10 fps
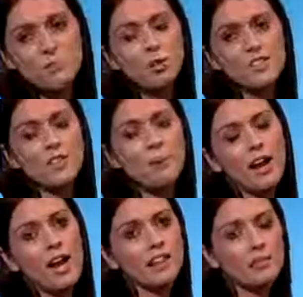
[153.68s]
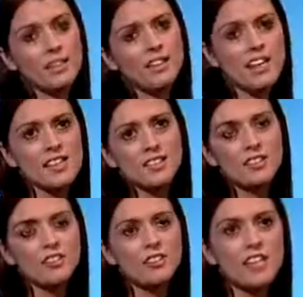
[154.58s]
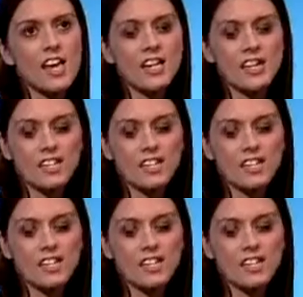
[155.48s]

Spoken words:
it's important to have a plan. I mean, there's that saying,